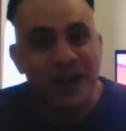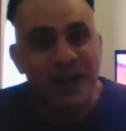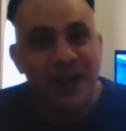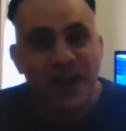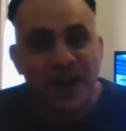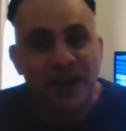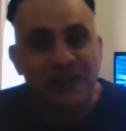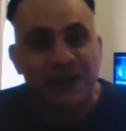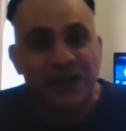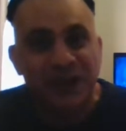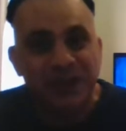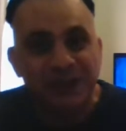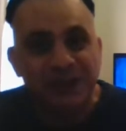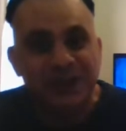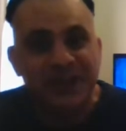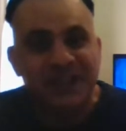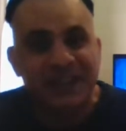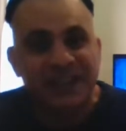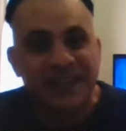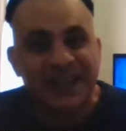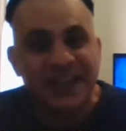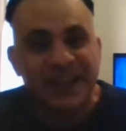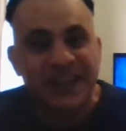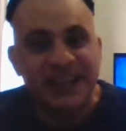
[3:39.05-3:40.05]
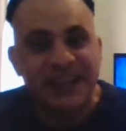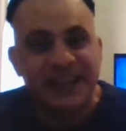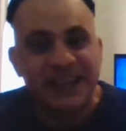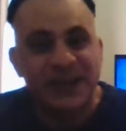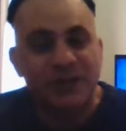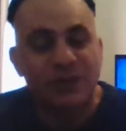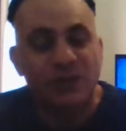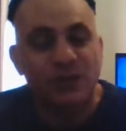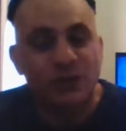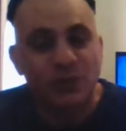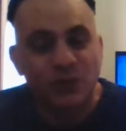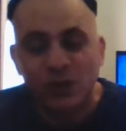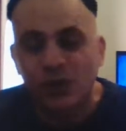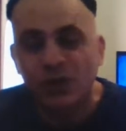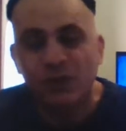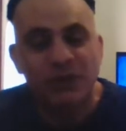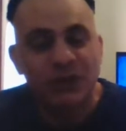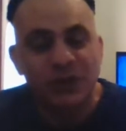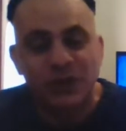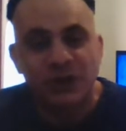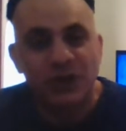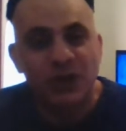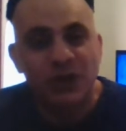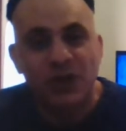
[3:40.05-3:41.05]
I've only seen
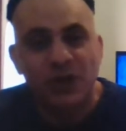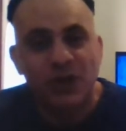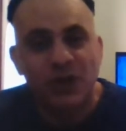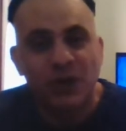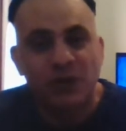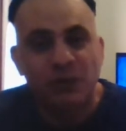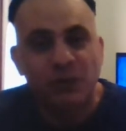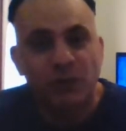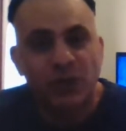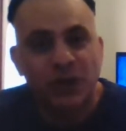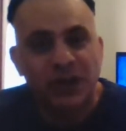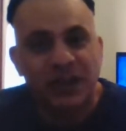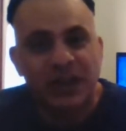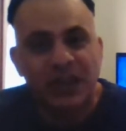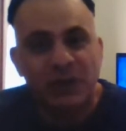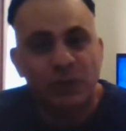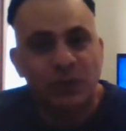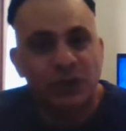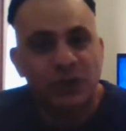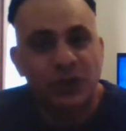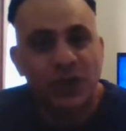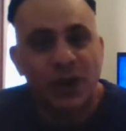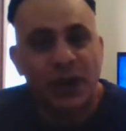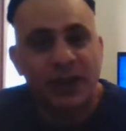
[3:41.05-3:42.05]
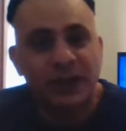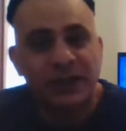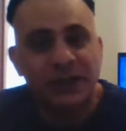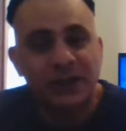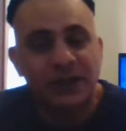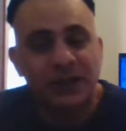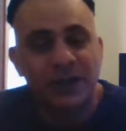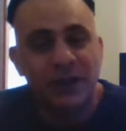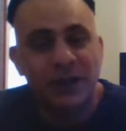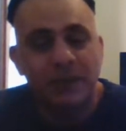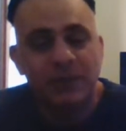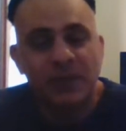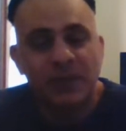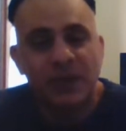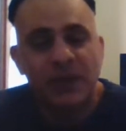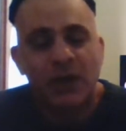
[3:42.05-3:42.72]
rumours of what he was going to do.